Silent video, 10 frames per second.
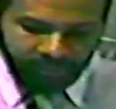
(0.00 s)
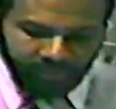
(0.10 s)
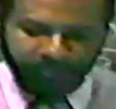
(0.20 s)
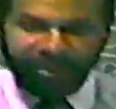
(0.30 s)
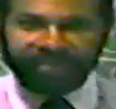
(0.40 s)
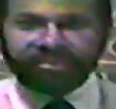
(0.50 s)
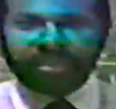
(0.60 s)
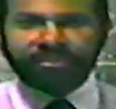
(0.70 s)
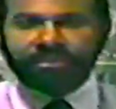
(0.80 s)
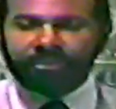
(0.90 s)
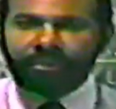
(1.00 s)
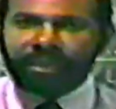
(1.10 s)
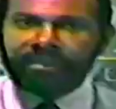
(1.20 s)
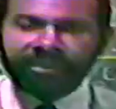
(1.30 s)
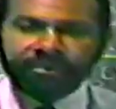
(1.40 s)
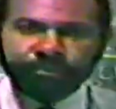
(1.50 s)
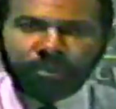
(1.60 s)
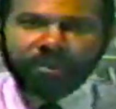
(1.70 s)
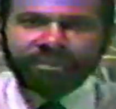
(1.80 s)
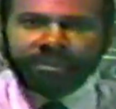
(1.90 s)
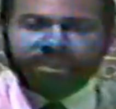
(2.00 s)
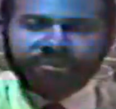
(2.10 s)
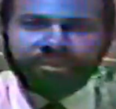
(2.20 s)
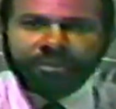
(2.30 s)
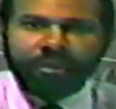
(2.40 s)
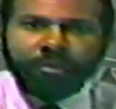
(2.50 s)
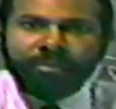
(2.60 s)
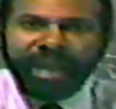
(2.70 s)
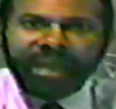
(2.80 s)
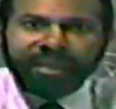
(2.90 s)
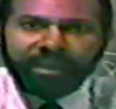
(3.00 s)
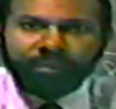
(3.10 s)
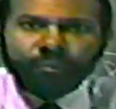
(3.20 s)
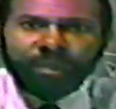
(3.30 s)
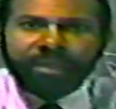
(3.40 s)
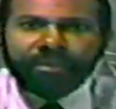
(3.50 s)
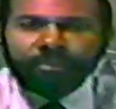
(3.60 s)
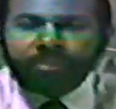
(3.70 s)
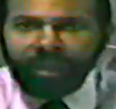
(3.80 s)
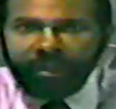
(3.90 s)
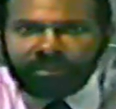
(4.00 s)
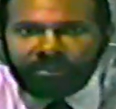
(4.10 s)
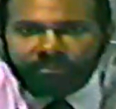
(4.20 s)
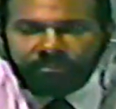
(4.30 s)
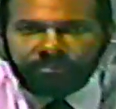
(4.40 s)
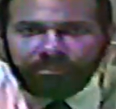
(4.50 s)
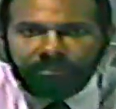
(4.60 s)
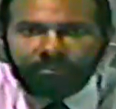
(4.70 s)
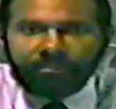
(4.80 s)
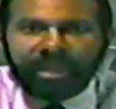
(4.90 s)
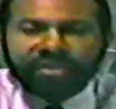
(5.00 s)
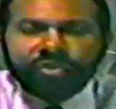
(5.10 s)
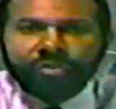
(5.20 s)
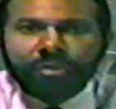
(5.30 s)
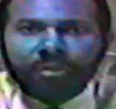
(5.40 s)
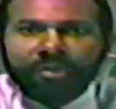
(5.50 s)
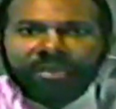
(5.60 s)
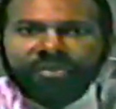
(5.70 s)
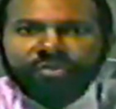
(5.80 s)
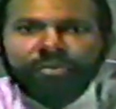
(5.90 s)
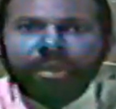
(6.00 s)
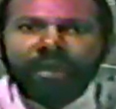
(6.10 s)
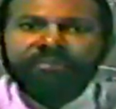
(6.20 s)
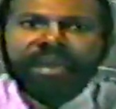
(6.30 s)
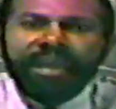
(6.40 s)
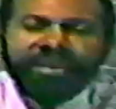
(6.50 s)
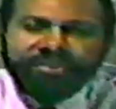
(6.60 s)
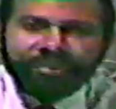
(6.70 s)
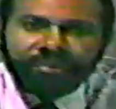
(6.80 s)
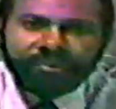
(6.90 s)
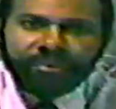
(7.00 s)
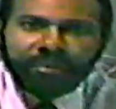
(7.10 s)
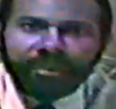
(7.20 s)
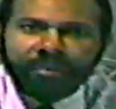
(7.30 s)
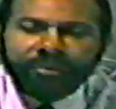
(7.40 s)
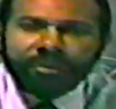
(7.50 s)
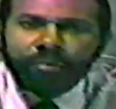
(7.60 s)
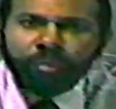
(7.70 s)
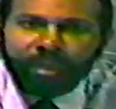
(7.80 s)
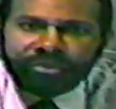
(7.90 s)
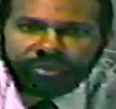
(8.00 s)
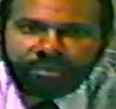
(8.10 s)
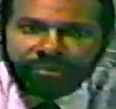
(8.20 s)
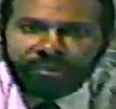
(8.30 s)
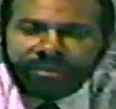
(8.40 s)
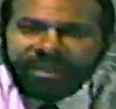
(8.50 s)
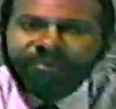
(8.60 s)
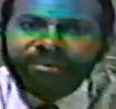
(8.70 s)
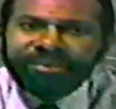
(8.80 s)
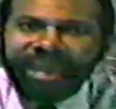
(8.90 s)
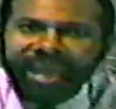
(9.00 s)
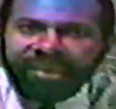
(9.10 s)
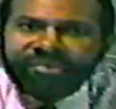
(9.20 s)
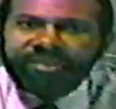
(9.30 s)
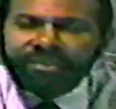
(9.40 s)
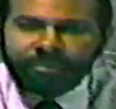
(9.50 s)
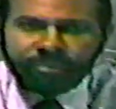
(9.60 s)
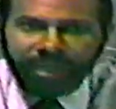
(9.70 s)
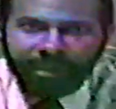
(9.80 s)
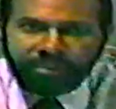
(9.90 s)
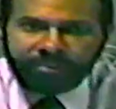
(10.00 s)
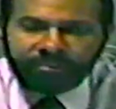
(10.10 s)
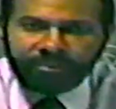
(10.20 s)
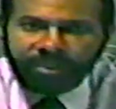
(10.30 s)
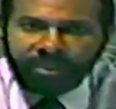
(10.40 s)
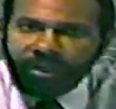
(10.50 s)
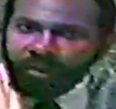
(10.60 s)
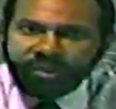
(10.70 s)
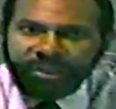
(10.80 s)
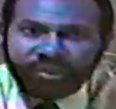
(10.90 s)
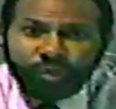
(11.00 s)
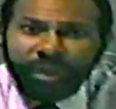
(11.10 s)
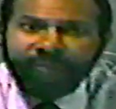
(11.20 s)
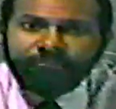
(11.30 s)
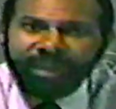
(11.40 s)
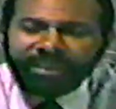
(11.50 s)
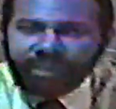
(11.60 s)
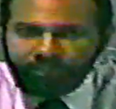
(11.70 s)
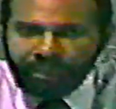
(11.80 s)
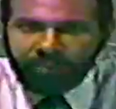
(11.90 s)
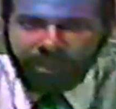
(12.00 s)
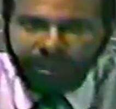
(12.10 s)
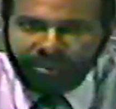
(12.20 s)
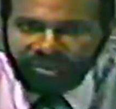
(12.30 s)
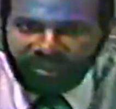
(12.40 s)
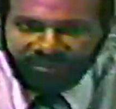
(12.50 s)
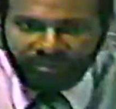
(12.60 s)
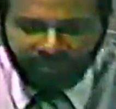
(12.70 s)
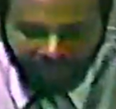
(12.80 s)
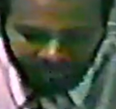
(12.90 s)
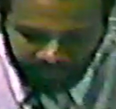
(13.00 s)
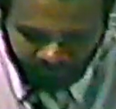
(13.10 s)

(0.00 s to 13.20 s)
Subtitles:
the best thing to do at this point is to go back and read the problem. Make sure that you have answered the question that was asked in the problem, or that you have met the requirements of the problem.